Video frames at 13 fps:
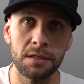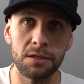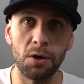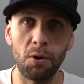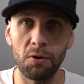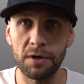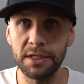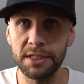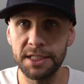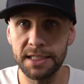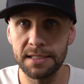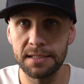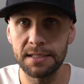the
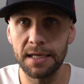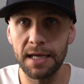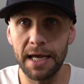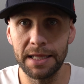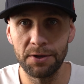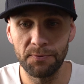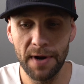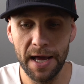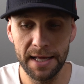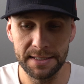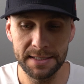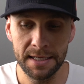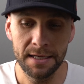oranges, and the
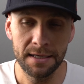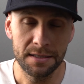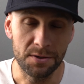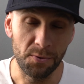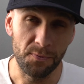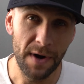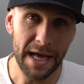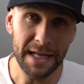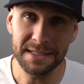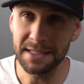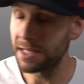reds. The reds